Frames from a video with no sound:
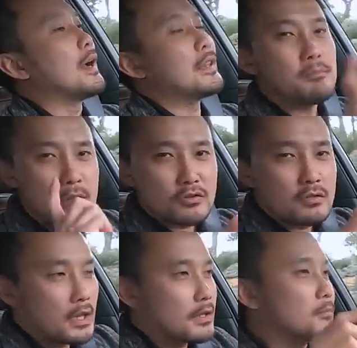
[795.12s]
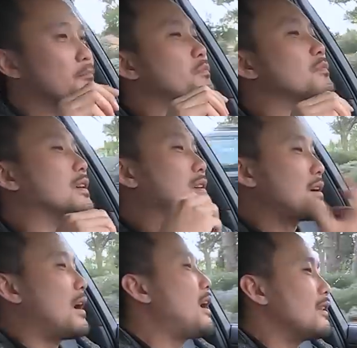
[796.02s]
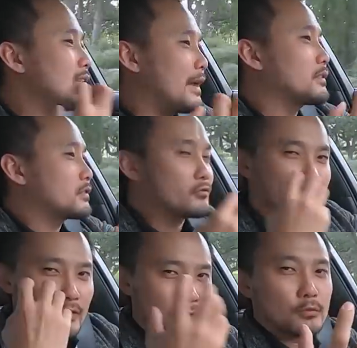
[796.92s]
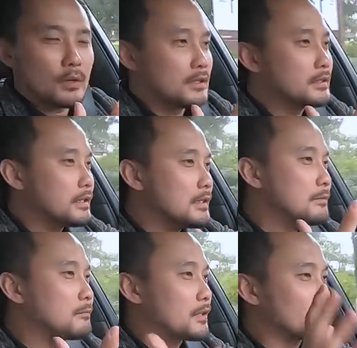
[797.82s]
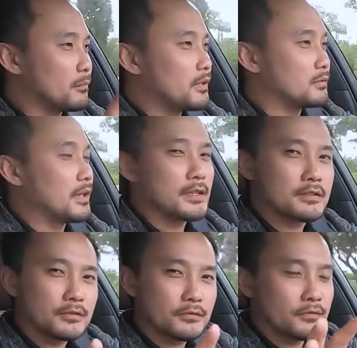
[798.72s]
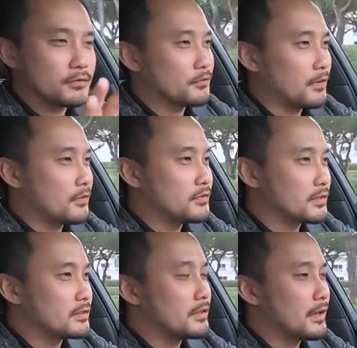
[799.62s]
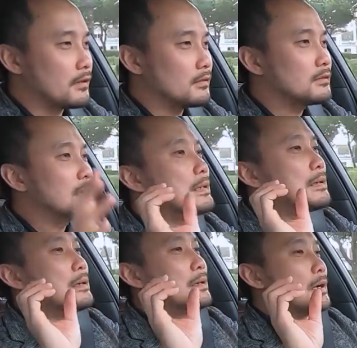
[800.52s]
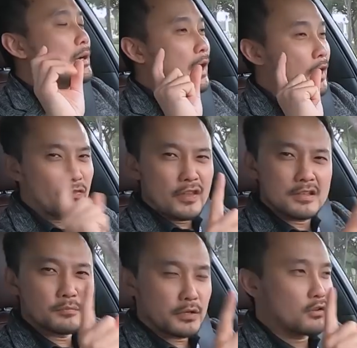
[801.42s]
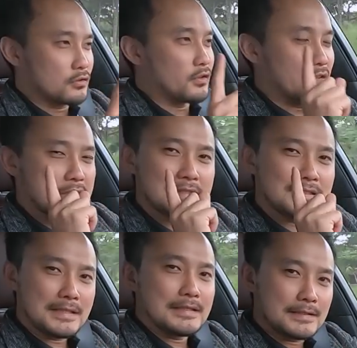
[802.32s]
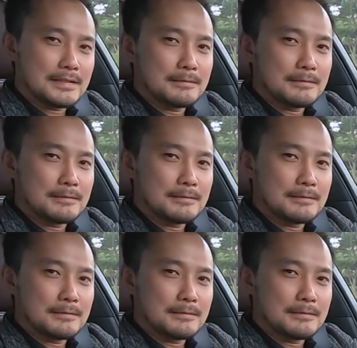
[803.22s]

I did mention that the car lacks tranquility as compared to the S560L. I think it's because of the seats.